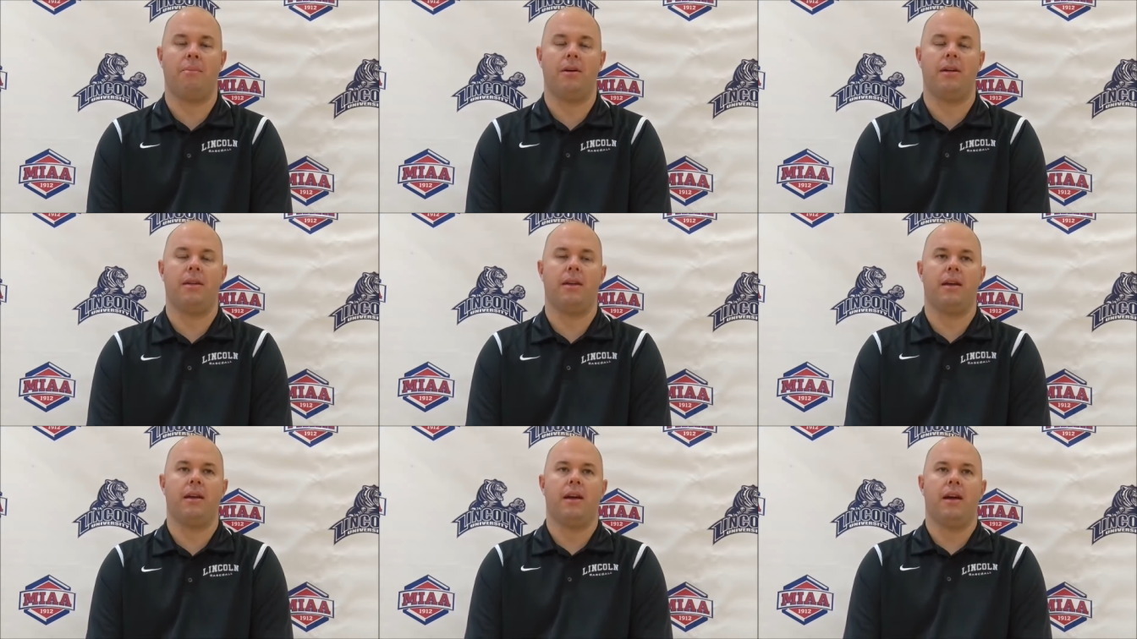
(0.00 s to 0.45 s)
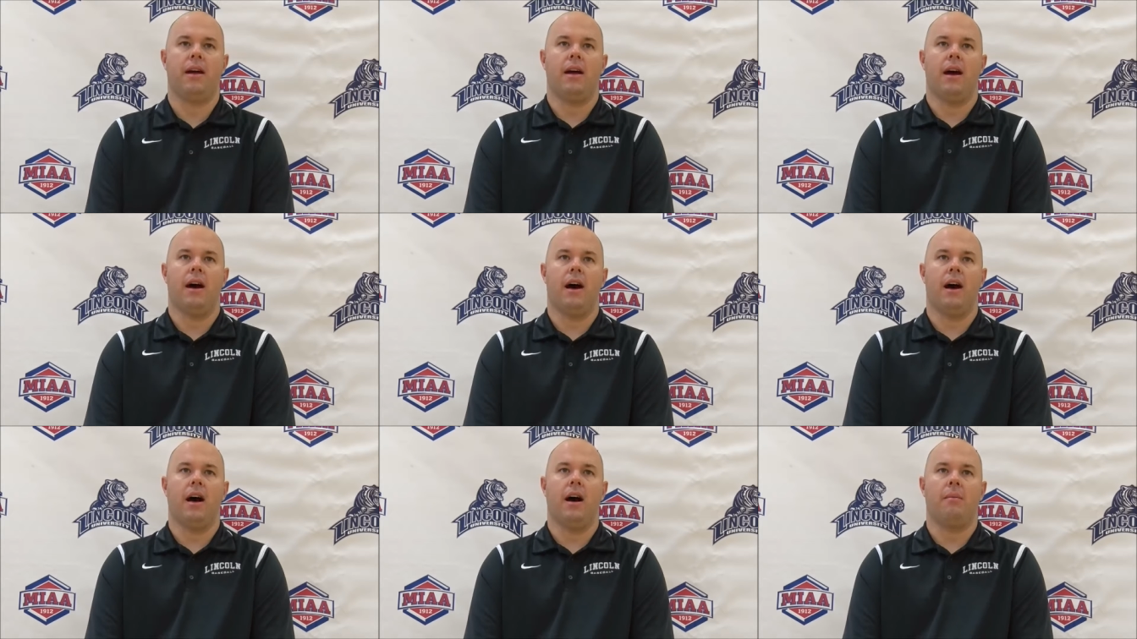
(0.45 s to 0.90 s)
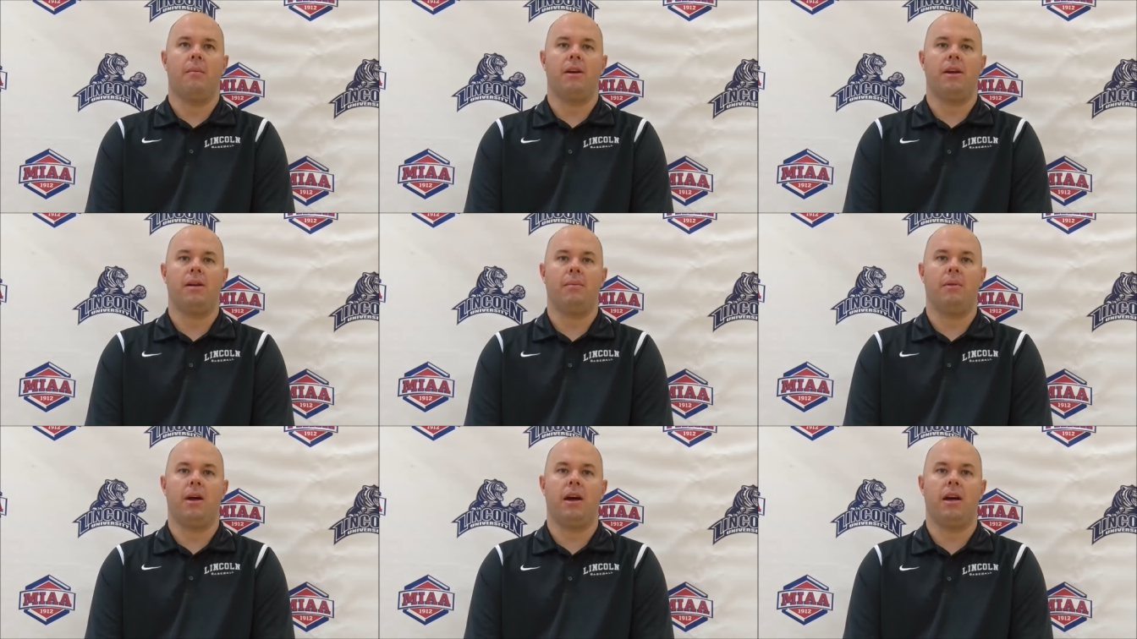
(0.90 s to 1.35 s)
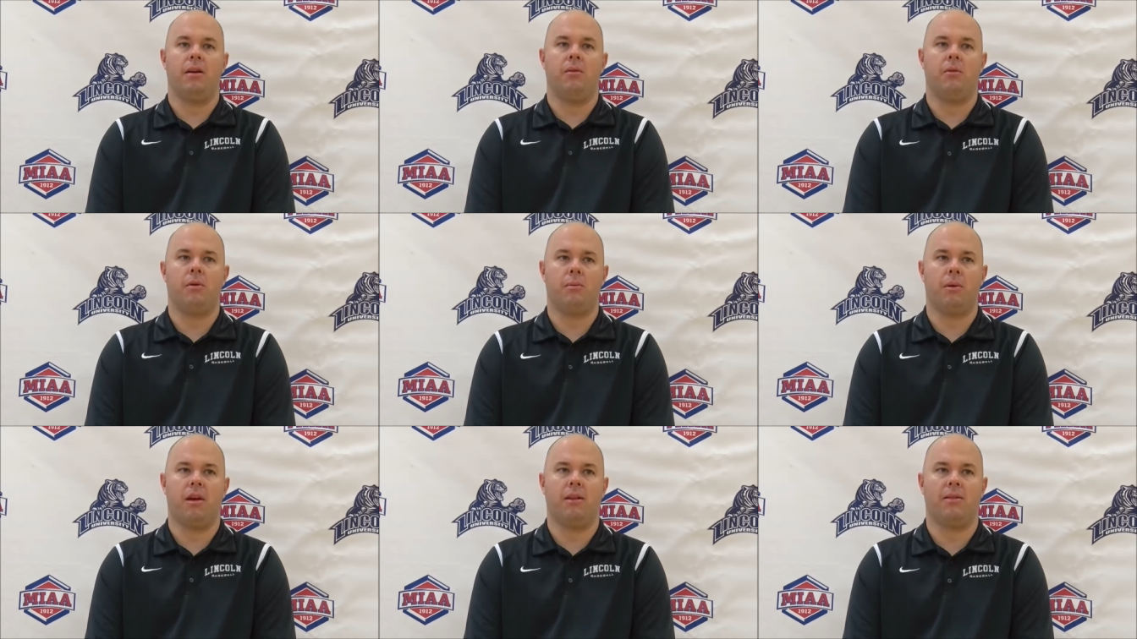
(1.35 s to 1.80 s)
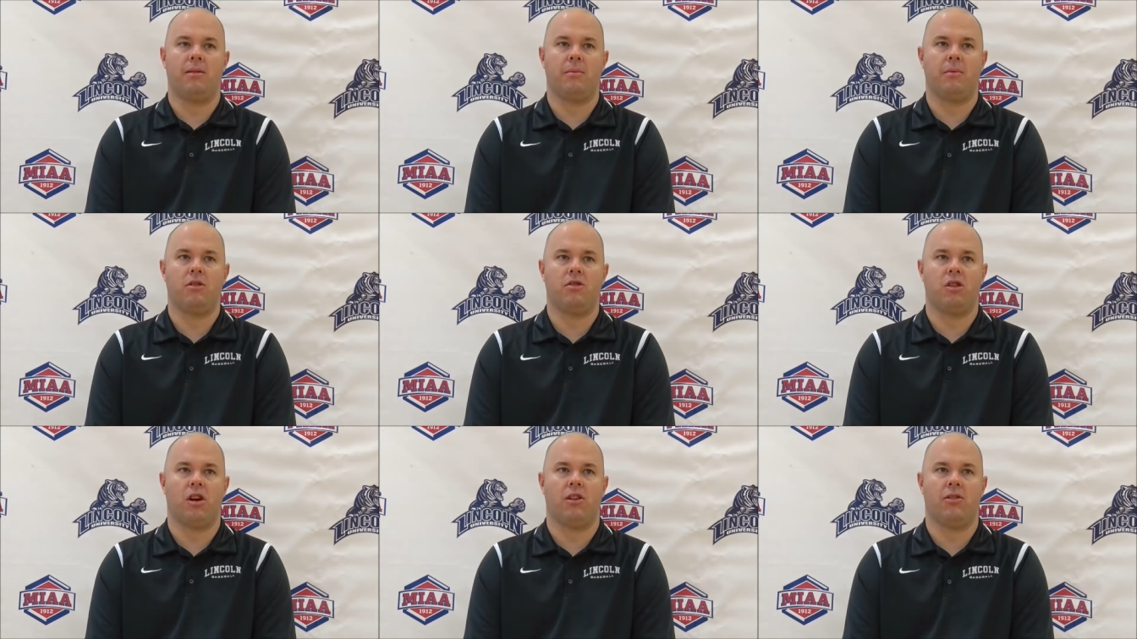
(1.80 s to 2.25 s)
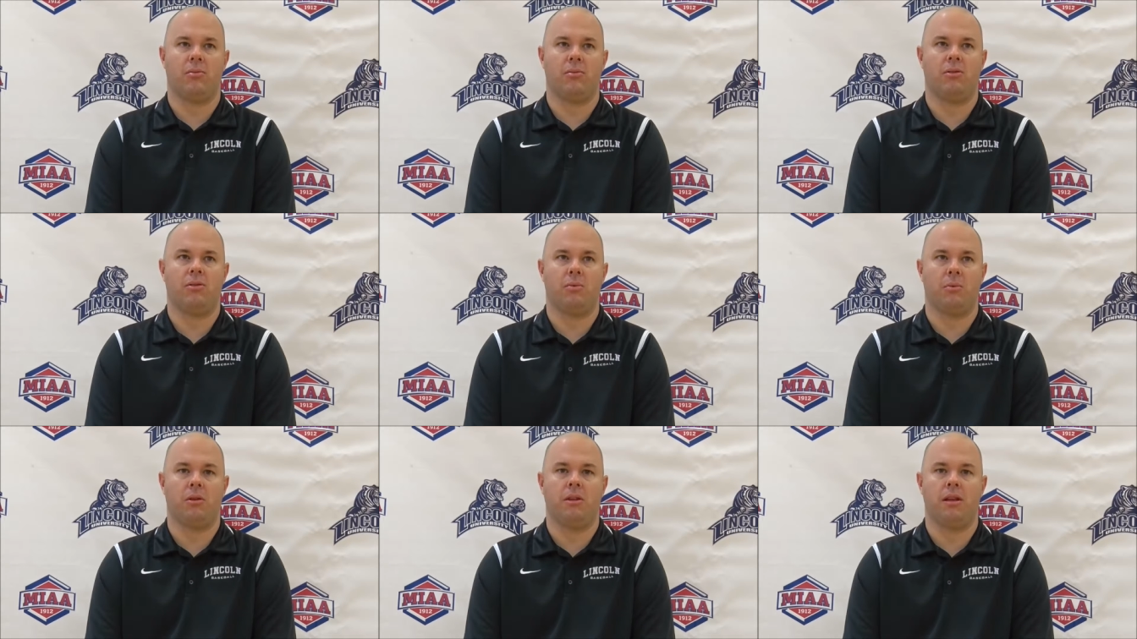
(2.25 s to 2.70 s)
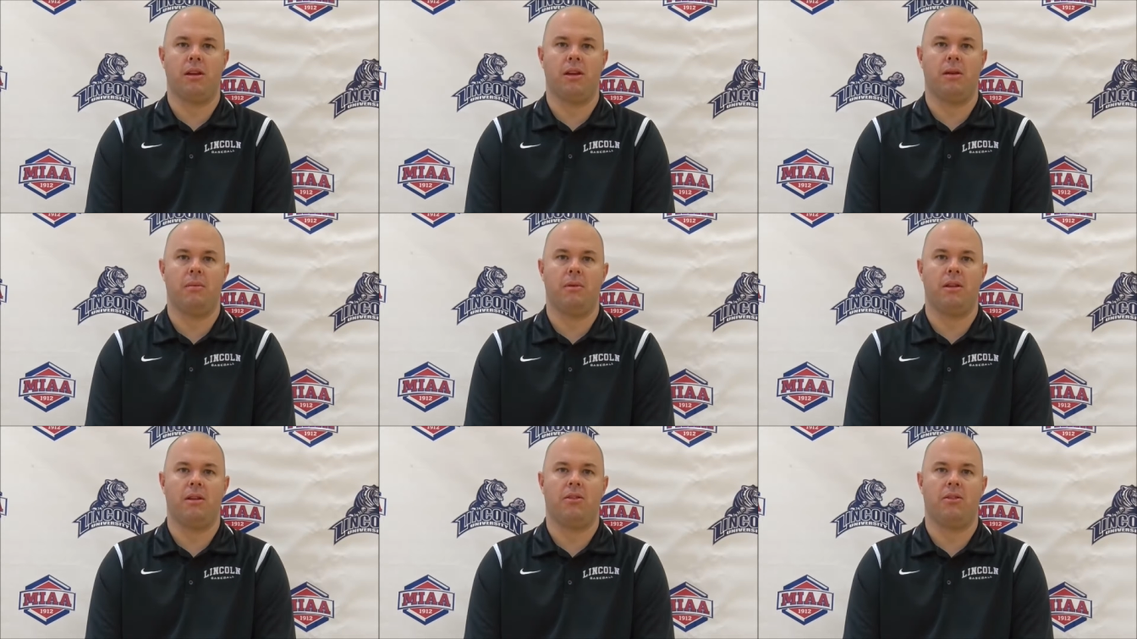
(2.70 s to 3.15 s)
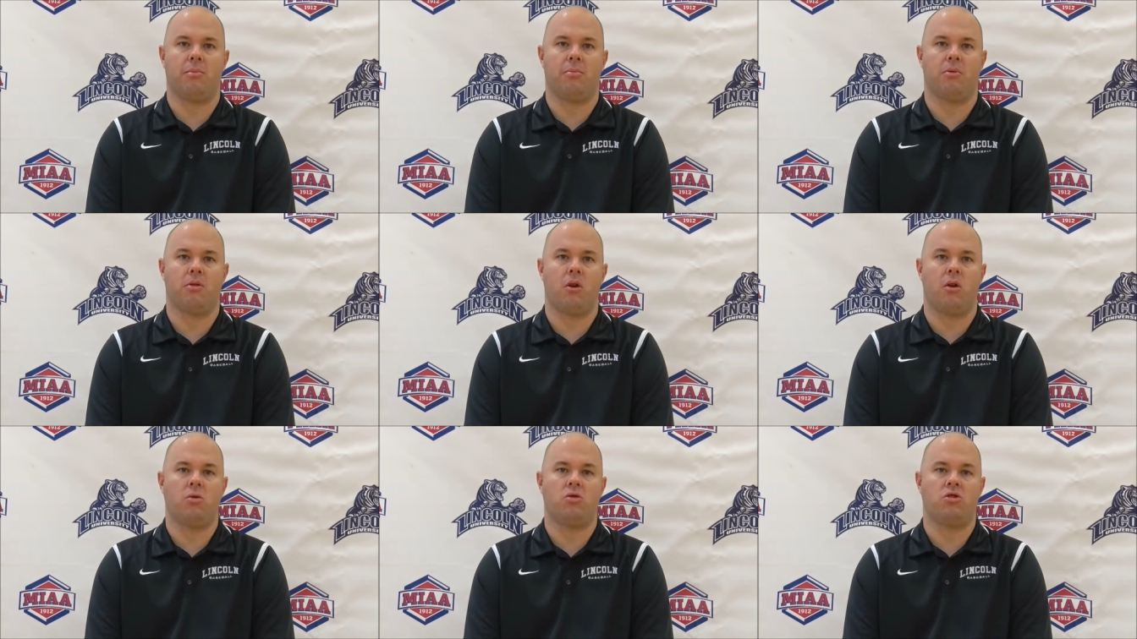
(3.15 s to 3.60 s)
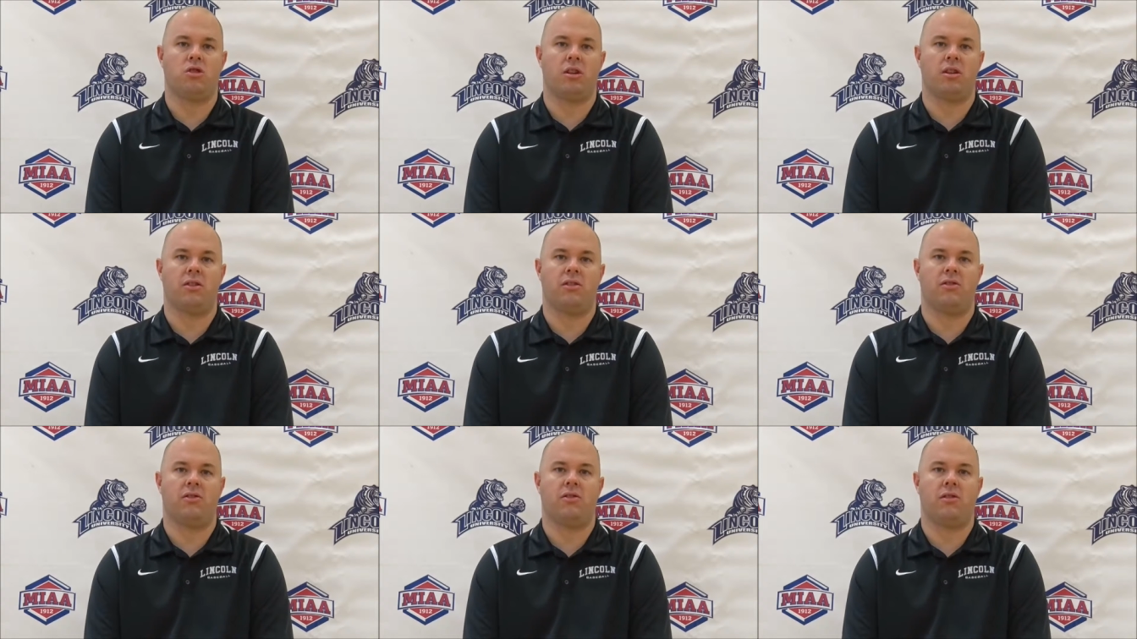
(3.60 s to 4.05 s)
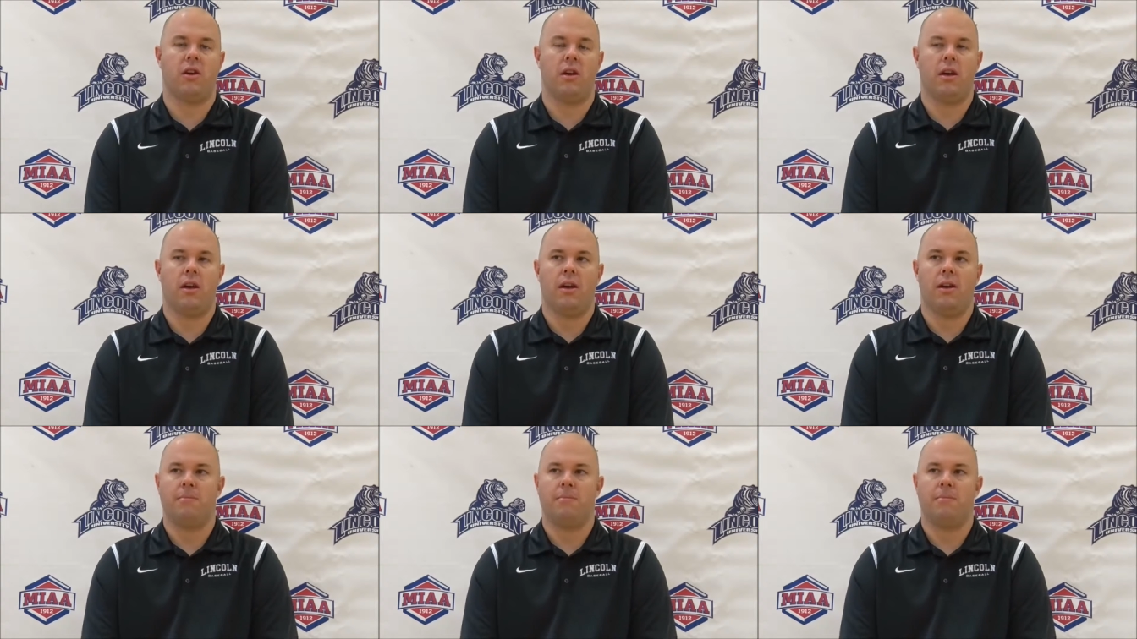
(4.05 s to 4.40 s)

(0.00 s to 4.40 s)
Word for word: But um, he made we made some adjustments with him and his approach and his,